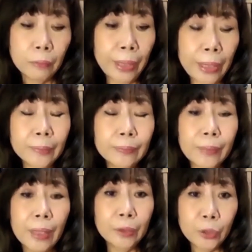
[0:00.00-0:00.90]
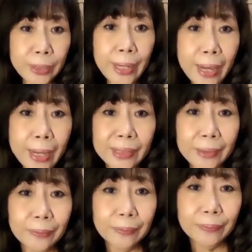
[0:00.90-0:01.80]
Well, in 3
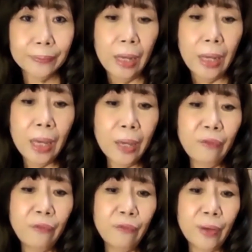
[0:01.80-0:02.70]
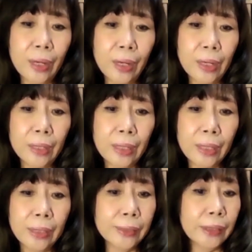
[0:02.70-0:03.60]
days. If
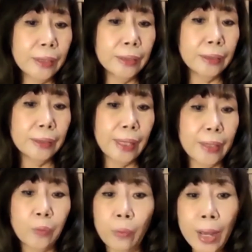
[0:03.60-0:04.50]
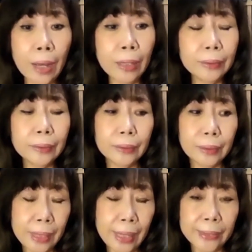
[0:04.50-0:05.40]
he doesn't get well,
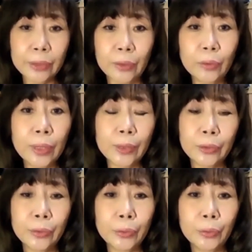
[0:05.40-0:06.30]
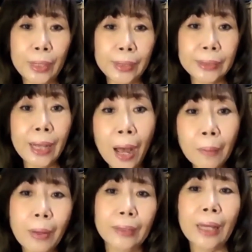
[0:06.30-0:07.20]
he has to look into his
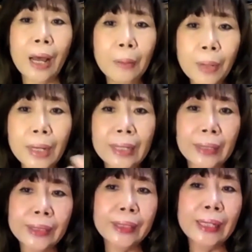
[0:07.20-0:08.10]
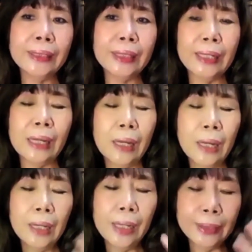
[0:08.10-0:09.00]
karma. Karma in the sense that
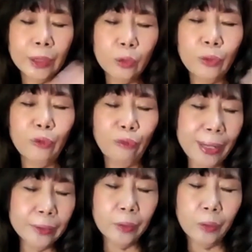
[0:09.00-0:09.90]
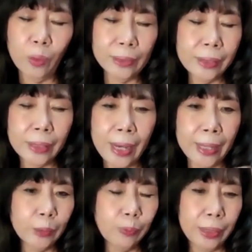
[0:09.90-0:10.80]
he has to reflect on what he
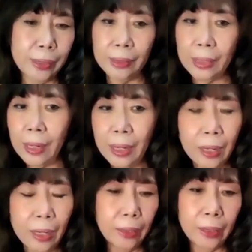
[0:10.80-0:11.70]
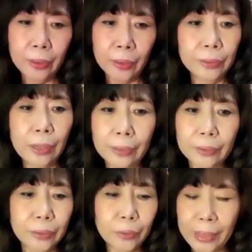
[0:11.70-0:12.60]
has been,
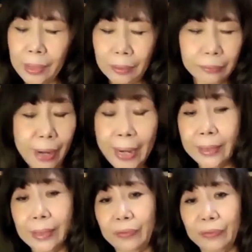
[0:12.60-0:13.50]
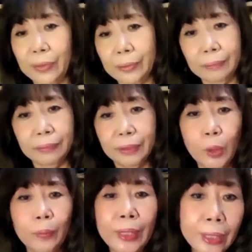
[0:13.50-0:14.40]
not doing right for
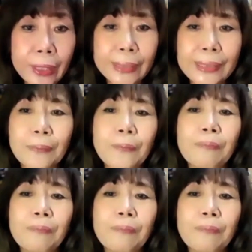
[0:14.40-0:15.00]
so many years.